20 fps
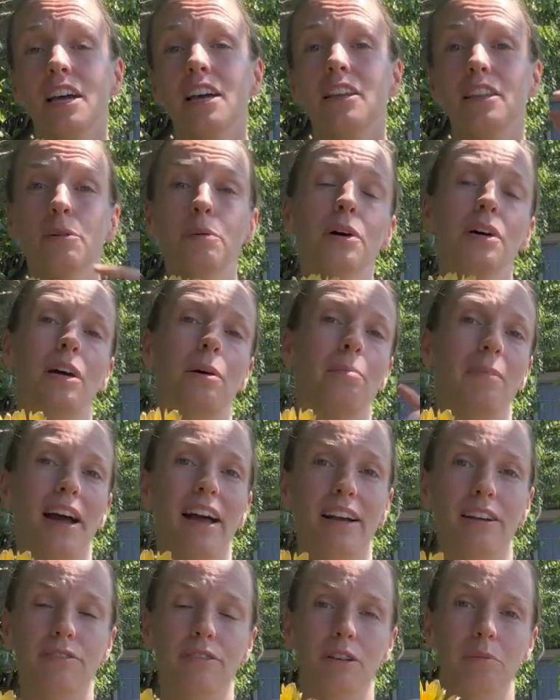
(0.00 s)
they will come
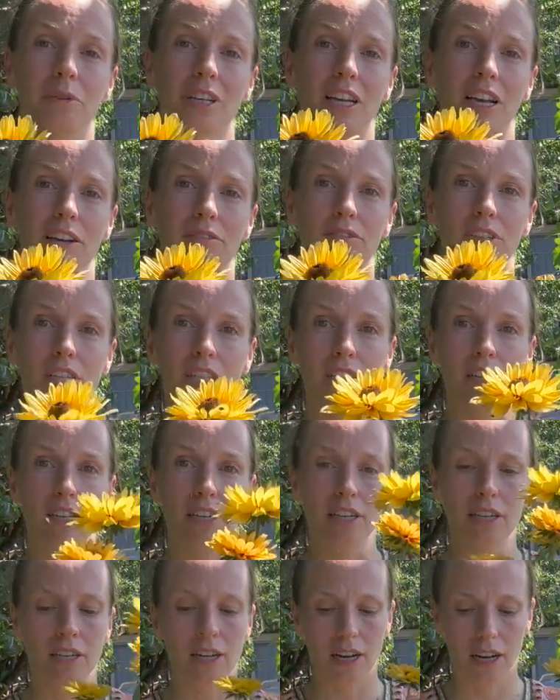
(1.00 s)
back for me every
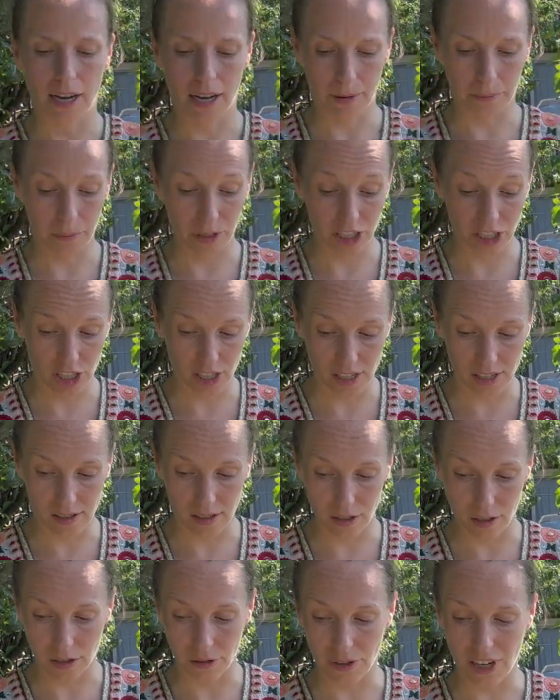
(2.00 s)
year, which is
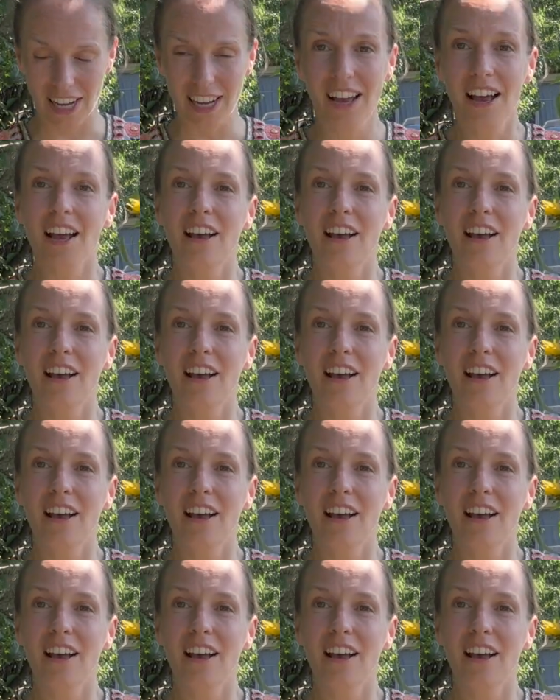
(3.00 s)
great.